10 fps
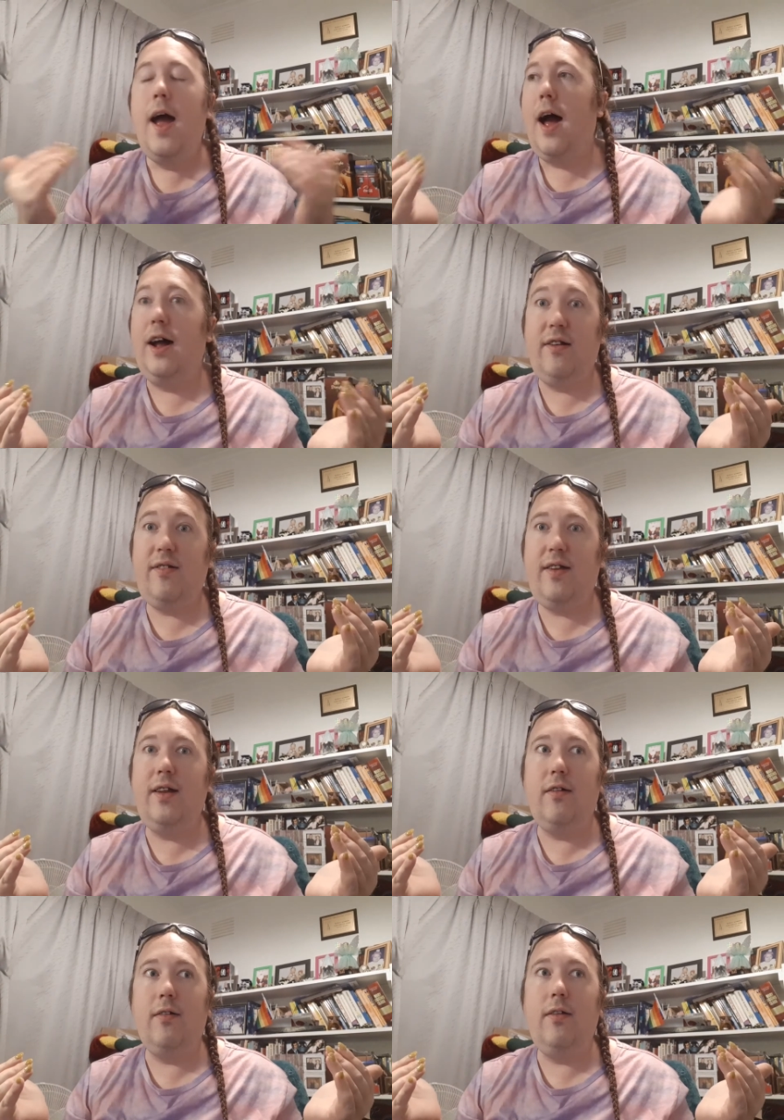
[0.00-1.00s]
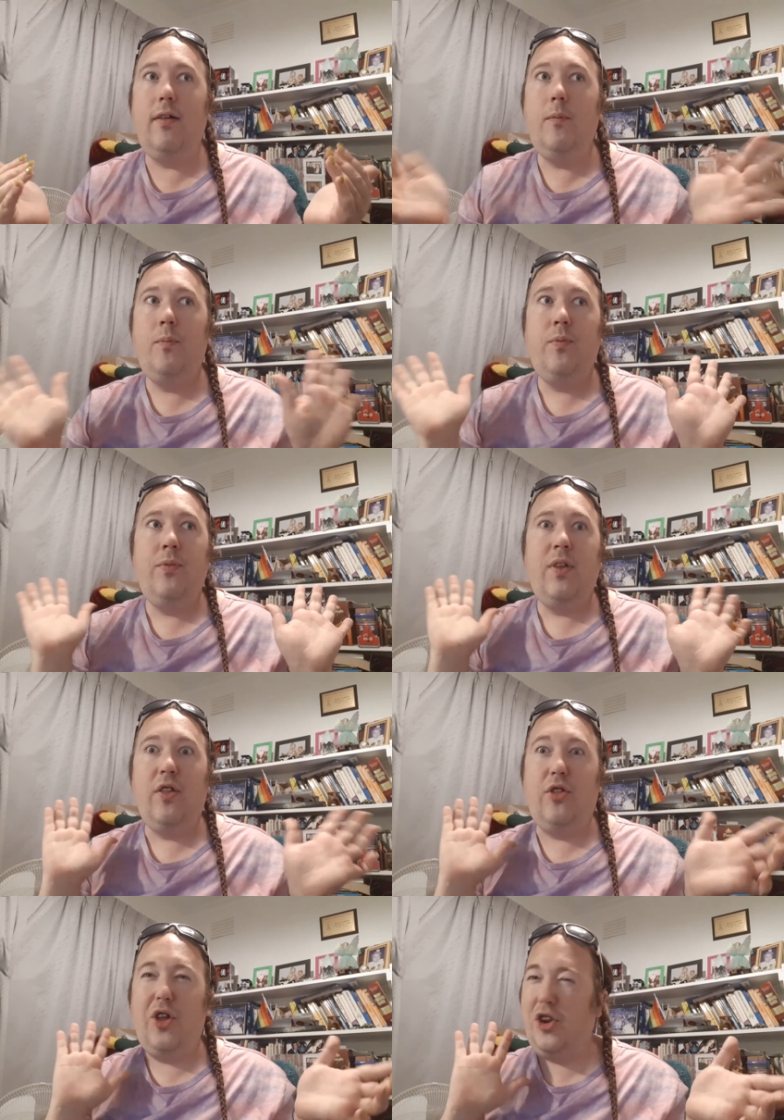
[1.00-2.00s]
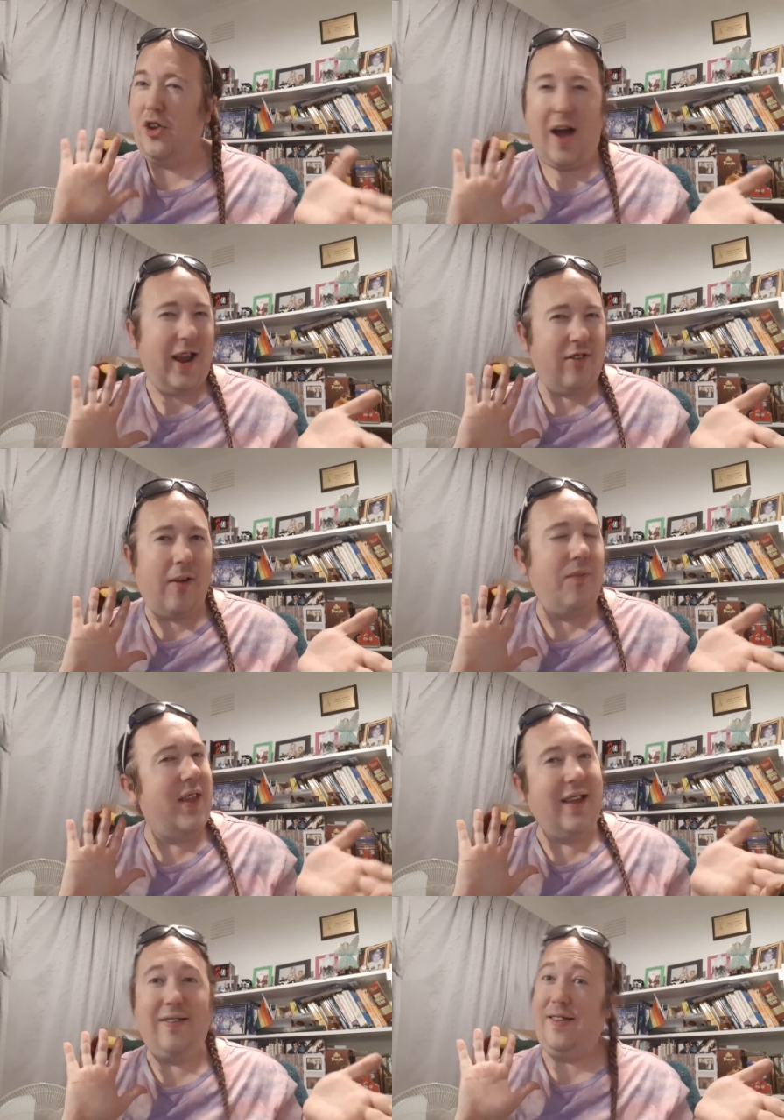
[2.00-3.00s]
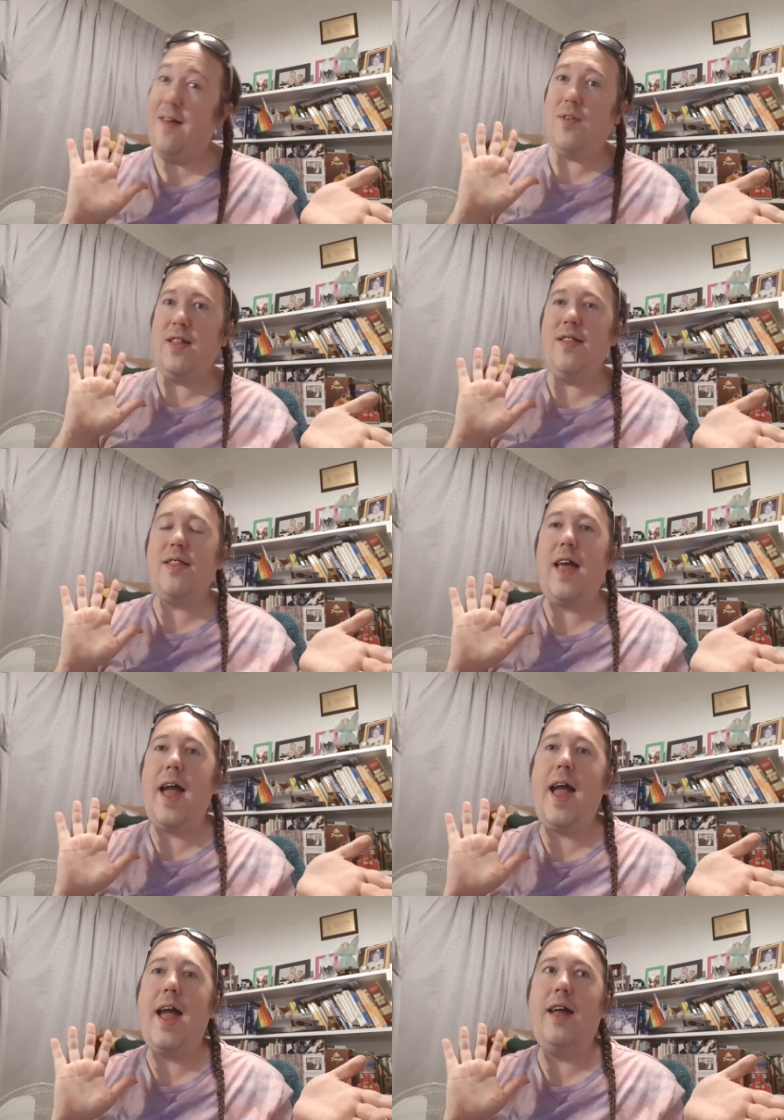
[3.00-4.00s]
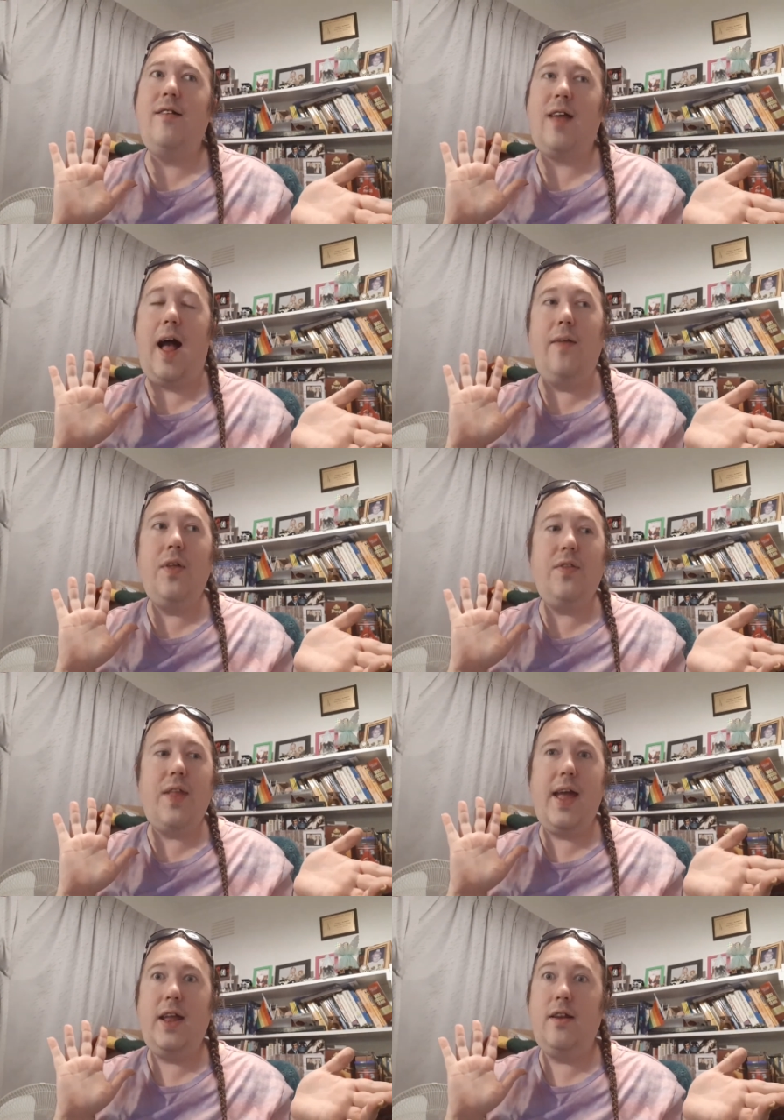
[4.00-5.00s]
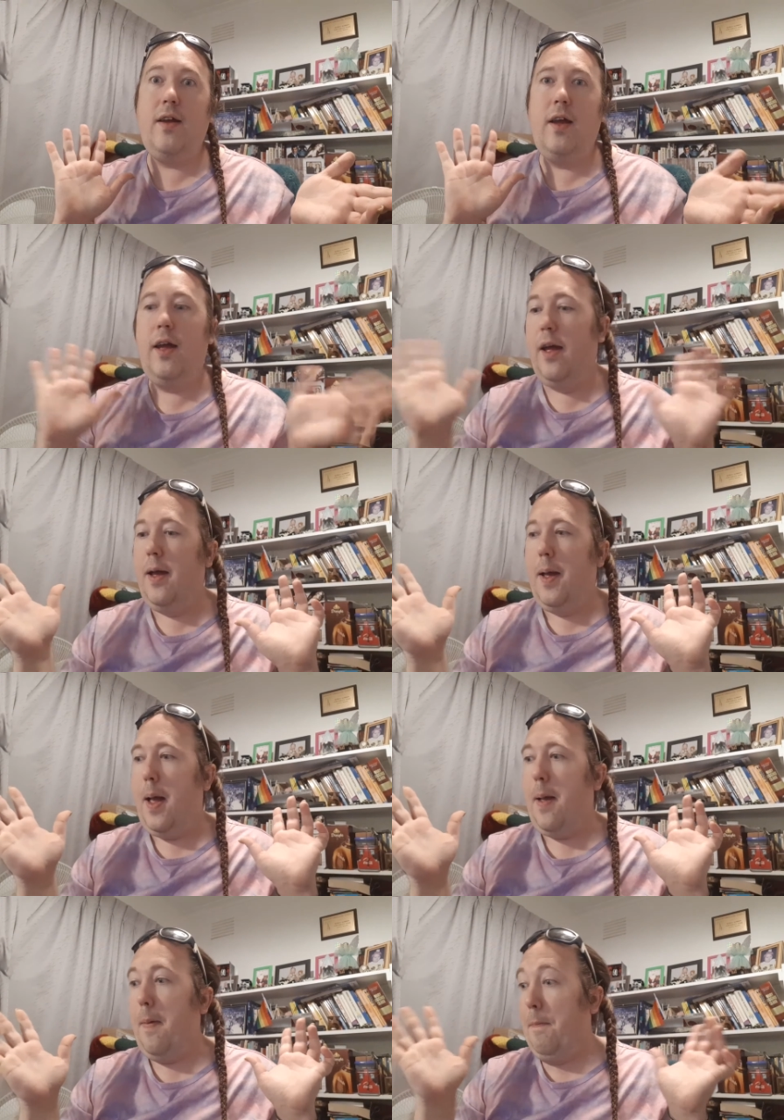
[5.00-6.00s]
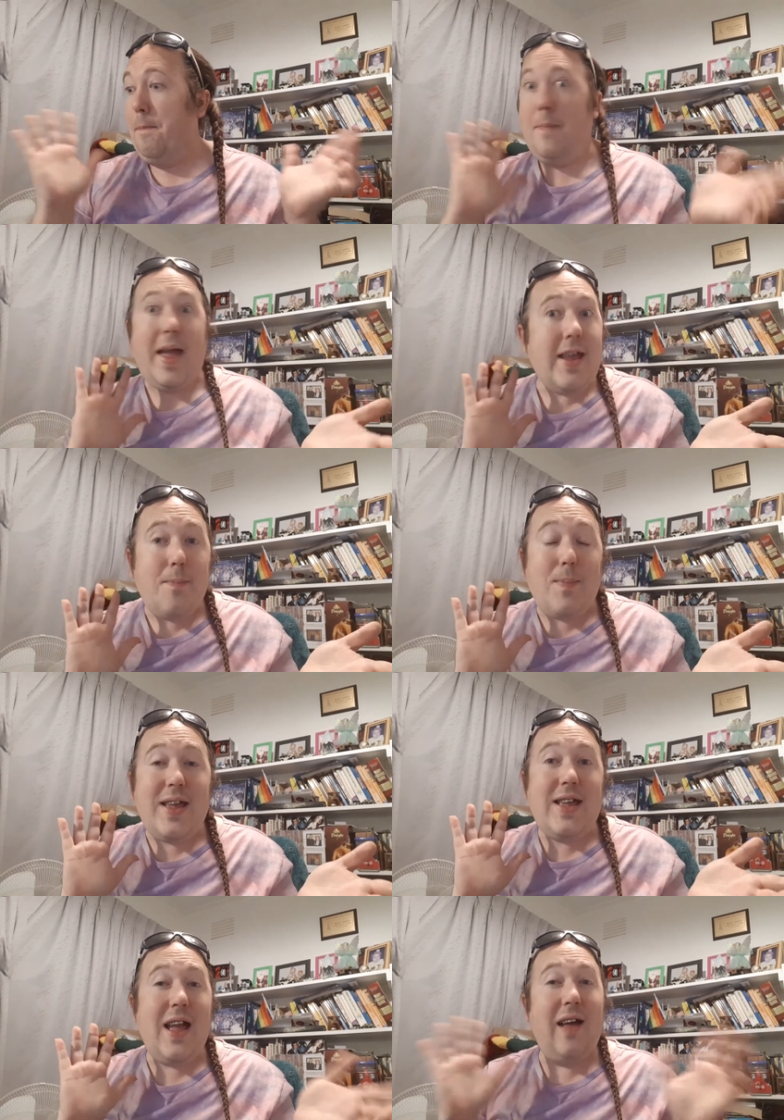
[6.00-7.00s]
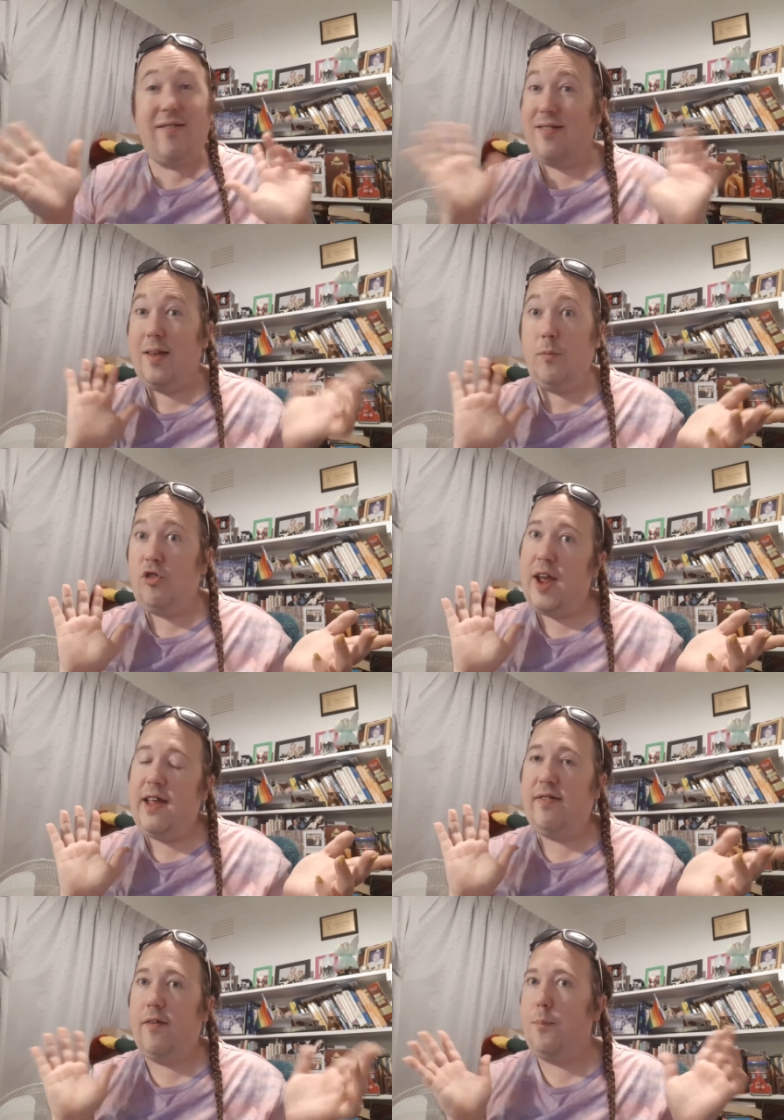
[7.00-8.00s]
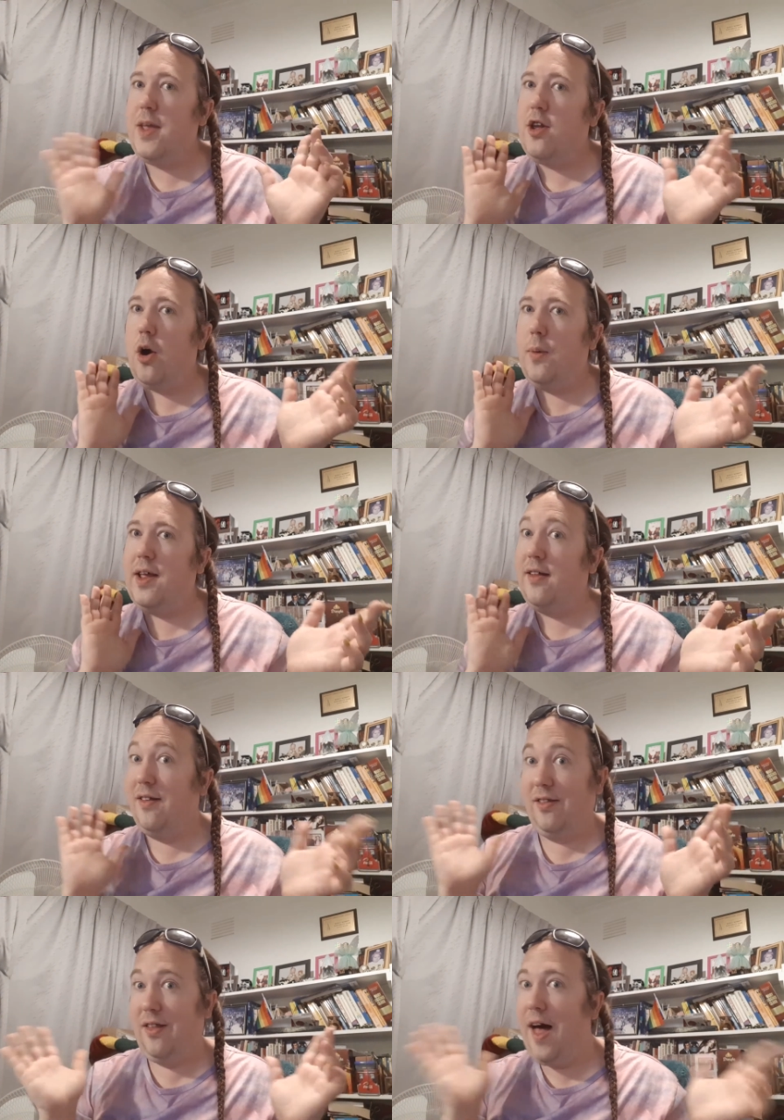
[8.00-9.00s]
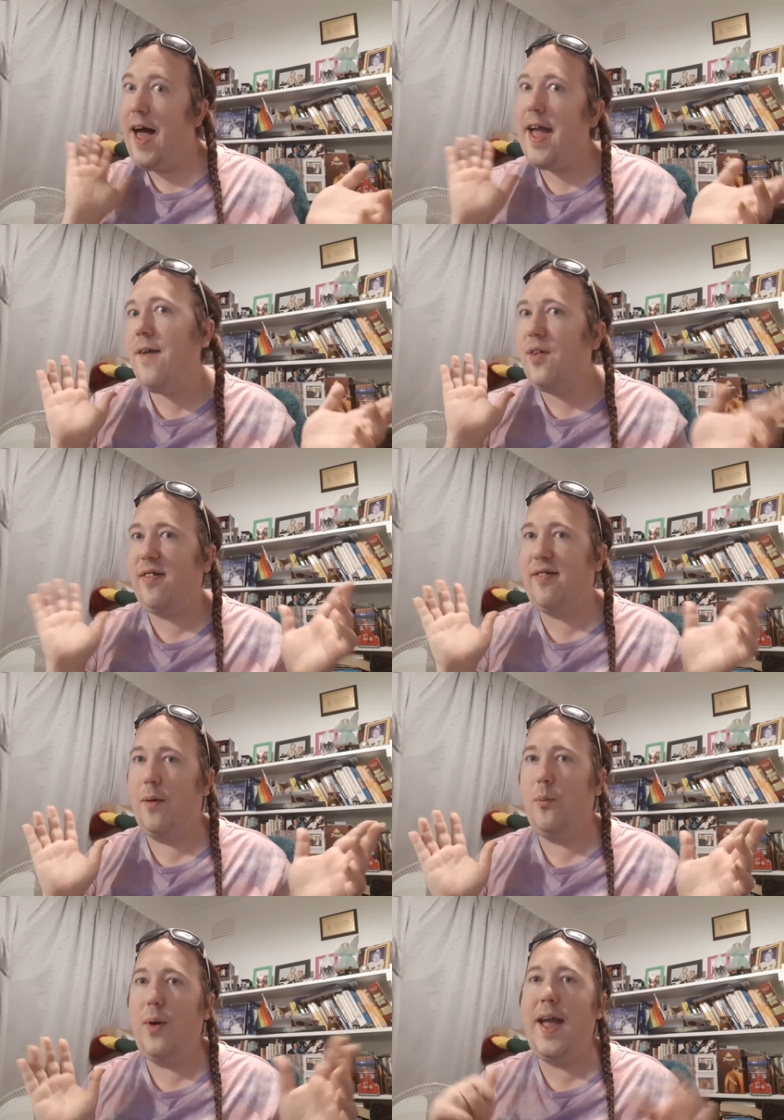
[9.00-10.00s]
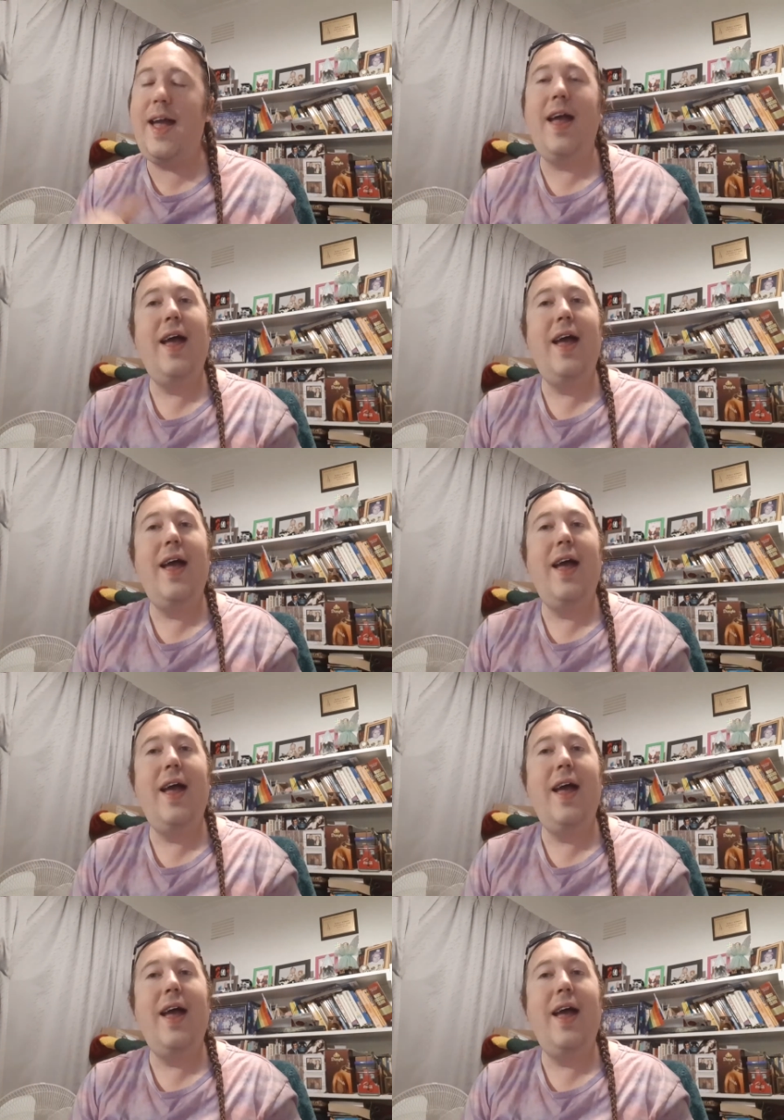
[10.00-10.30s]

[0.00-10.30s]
until the night of the 11th, and other than maybe a slim chance of me going live somewhere,